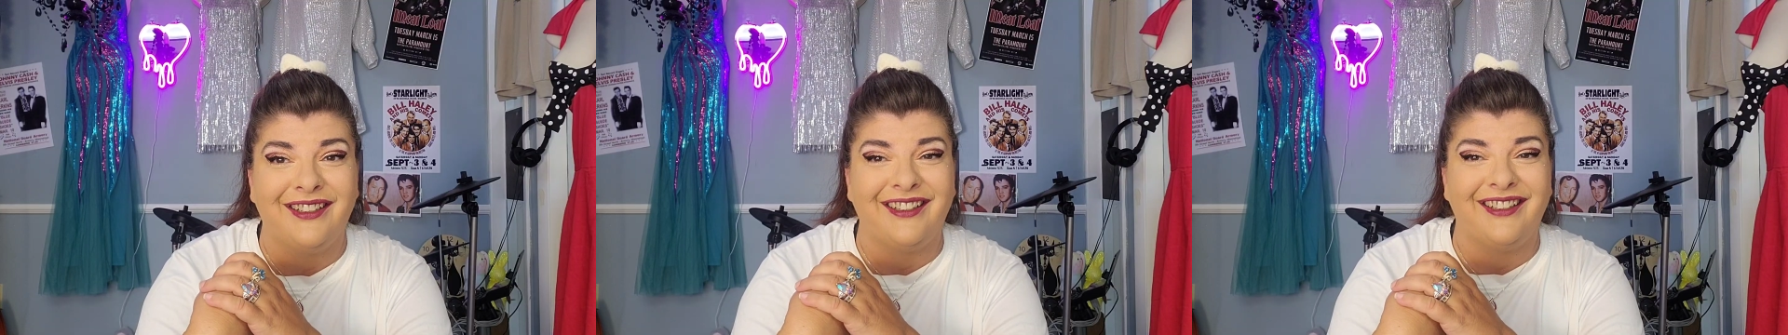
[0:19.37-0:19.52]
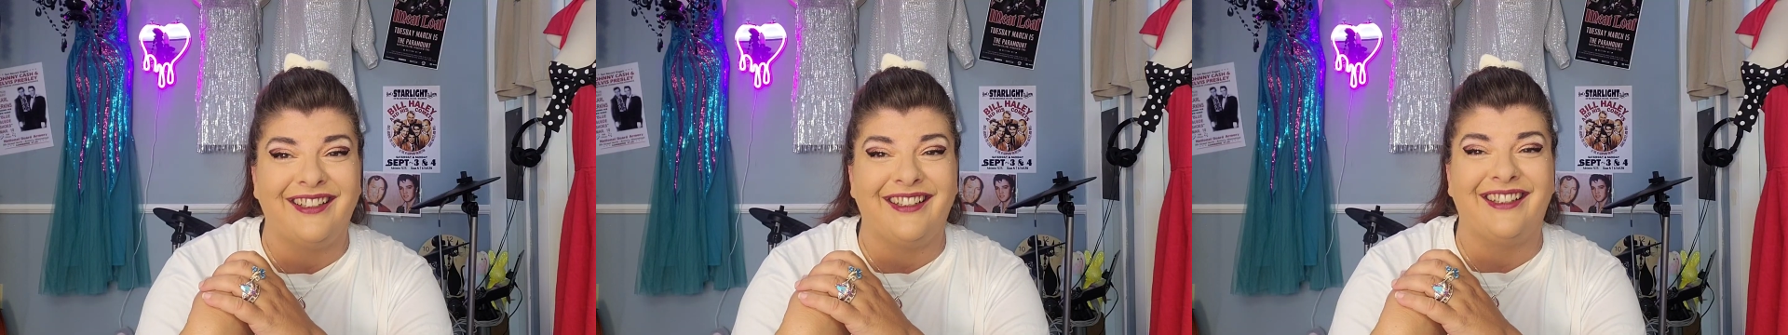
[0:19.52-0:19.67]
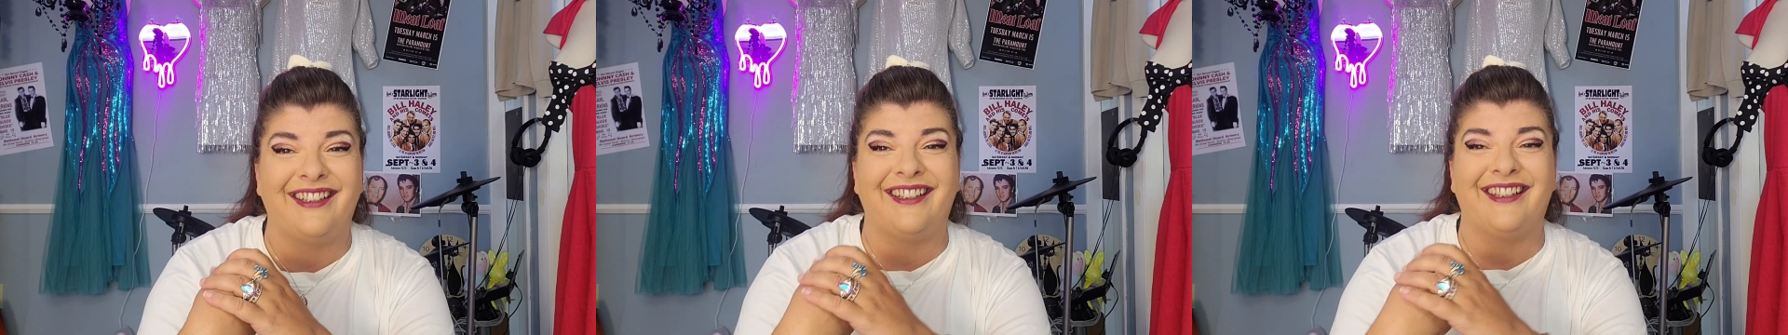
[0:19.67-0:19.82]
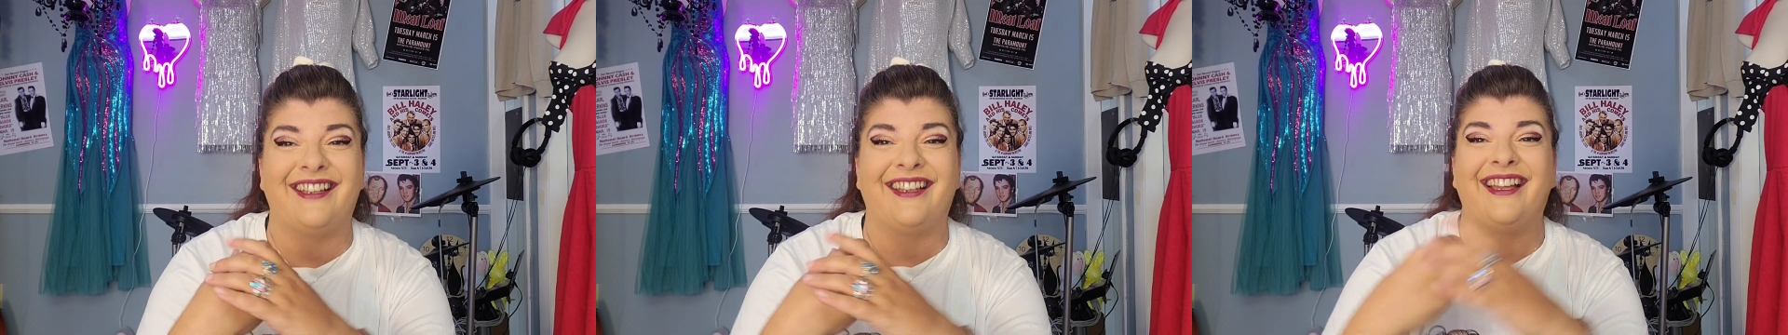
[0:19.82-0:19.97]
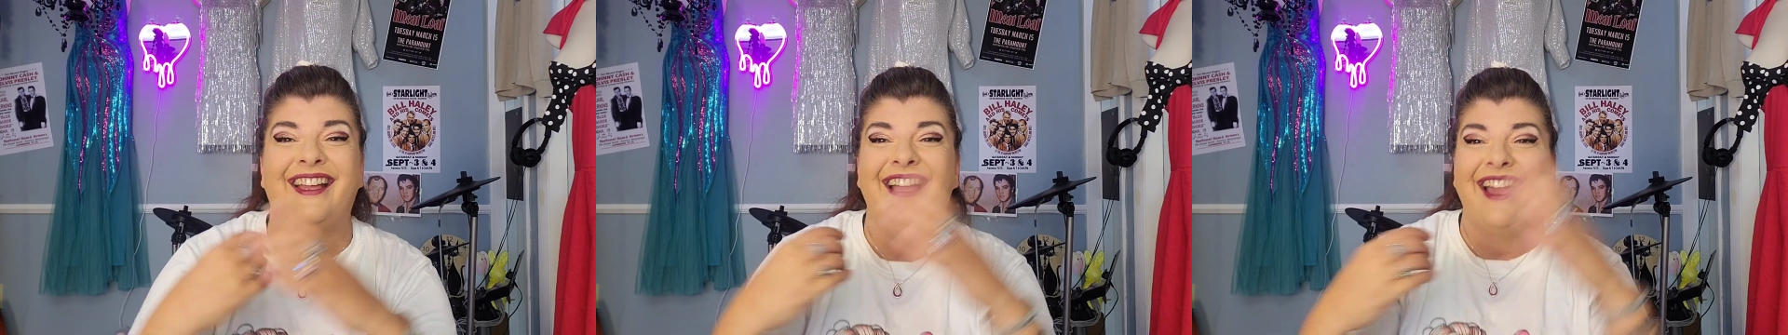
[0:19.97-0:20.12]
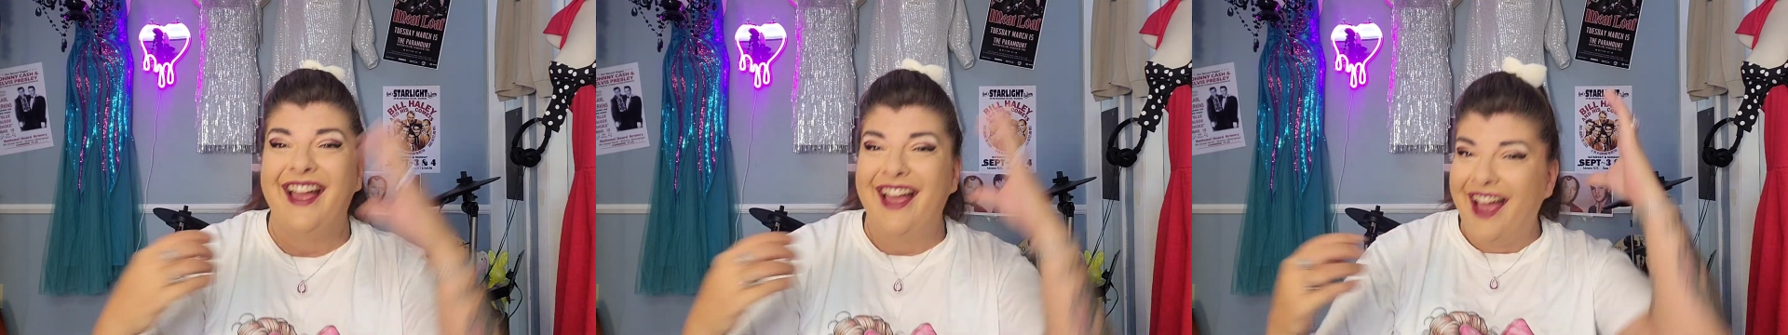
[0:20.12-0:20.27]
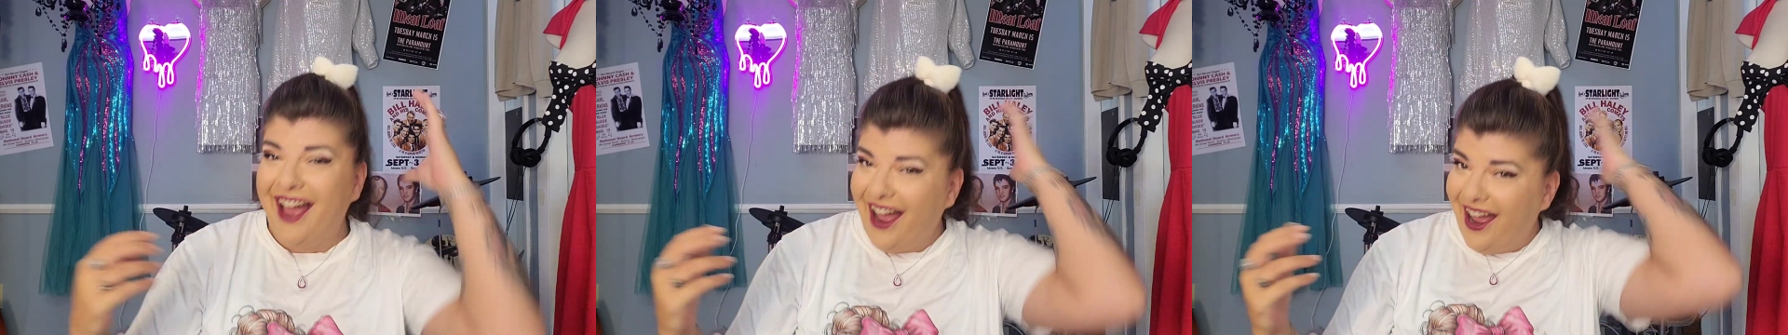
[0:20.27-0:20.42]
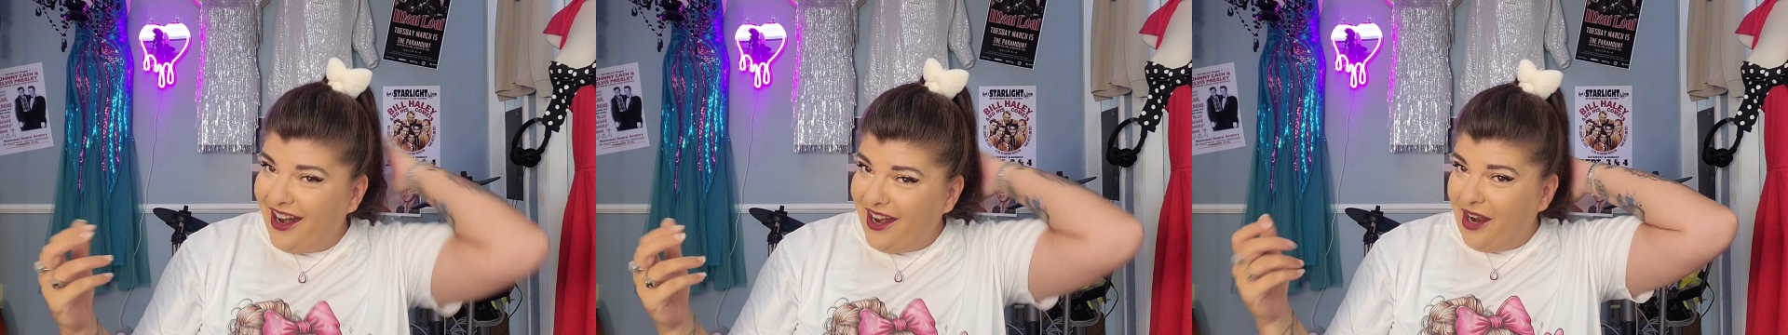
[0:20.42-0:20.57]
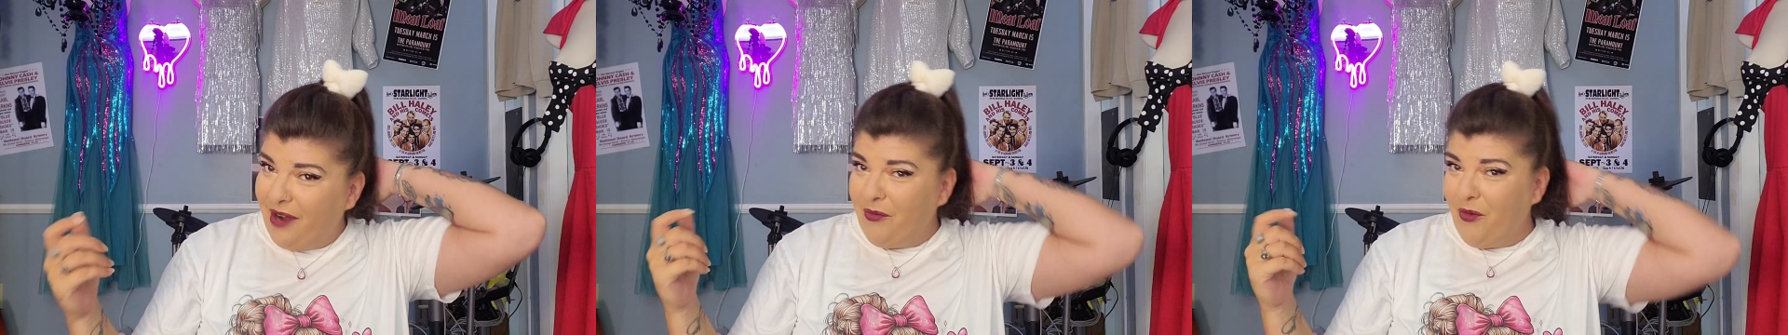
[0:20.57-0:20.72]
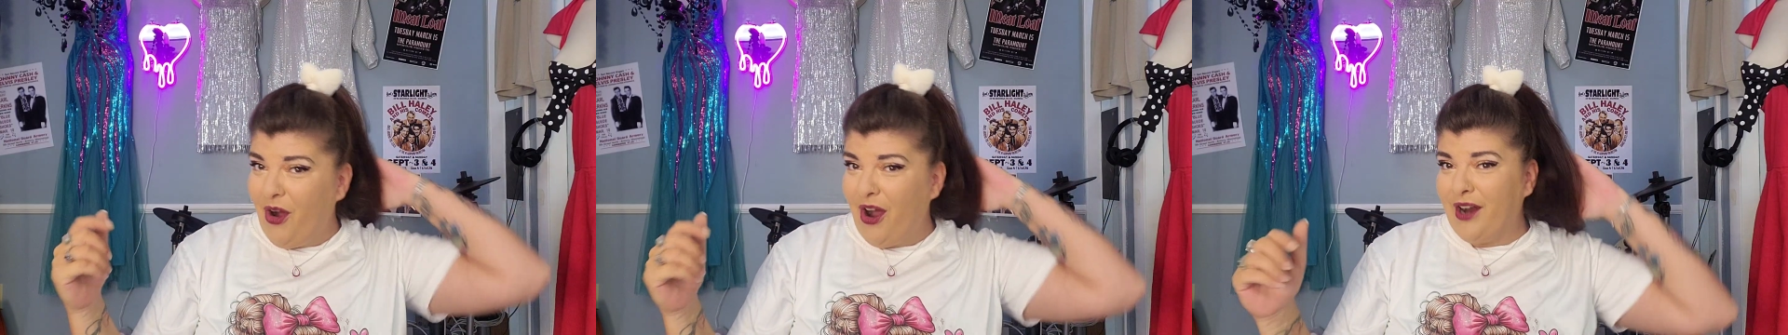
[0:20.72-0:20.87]
And
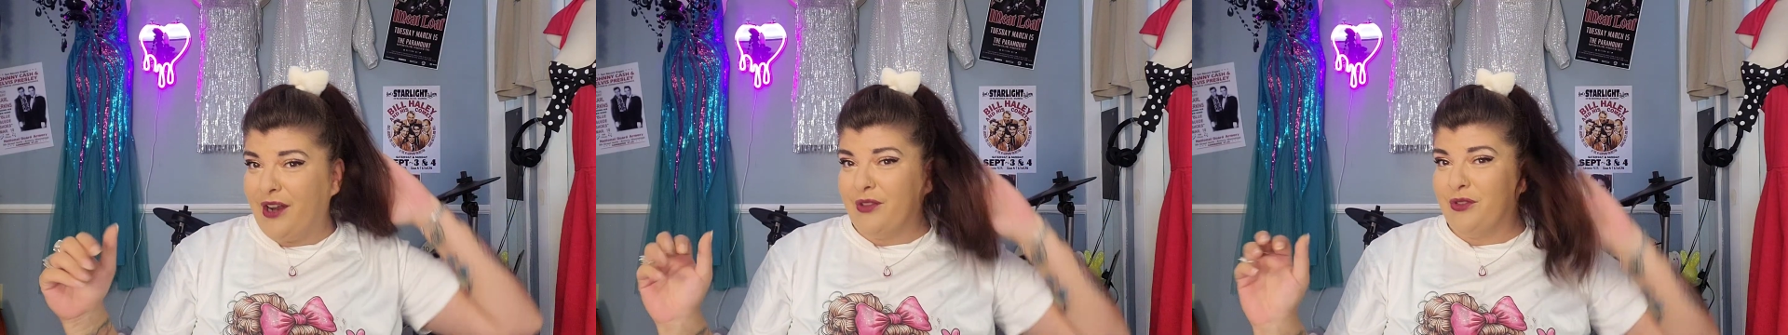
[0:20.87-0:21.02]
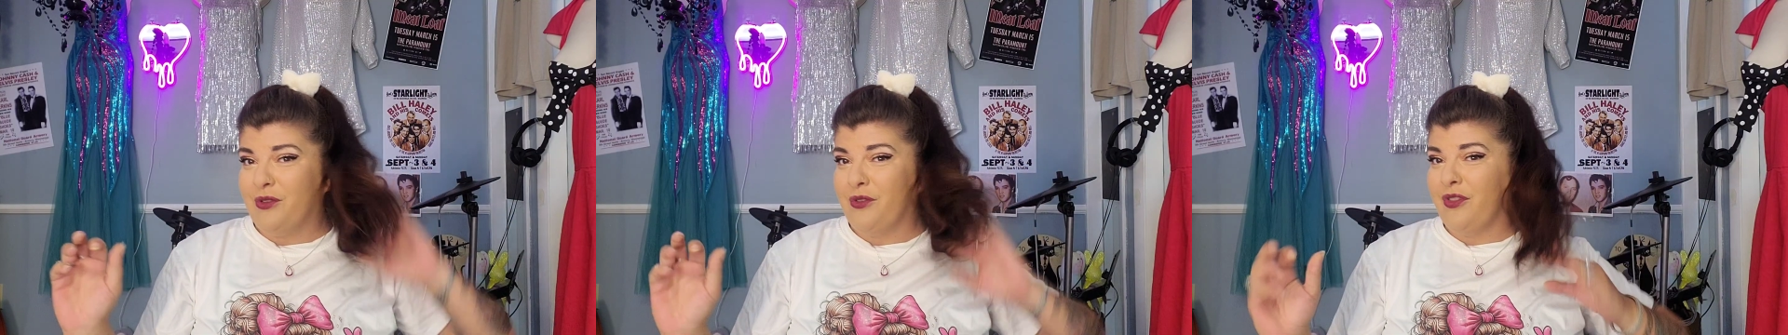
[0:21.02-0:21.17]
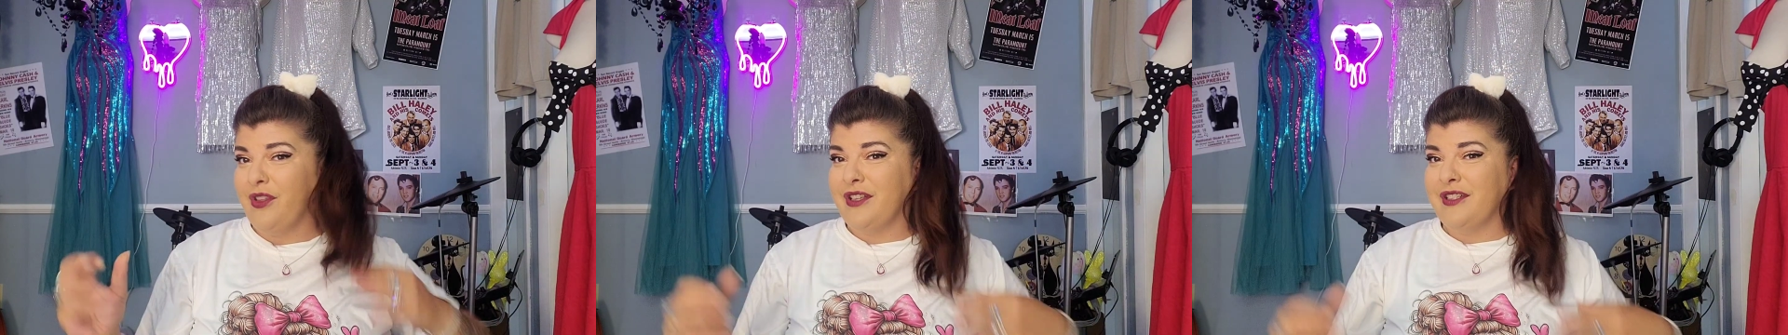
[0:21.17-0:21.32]
I'm walking through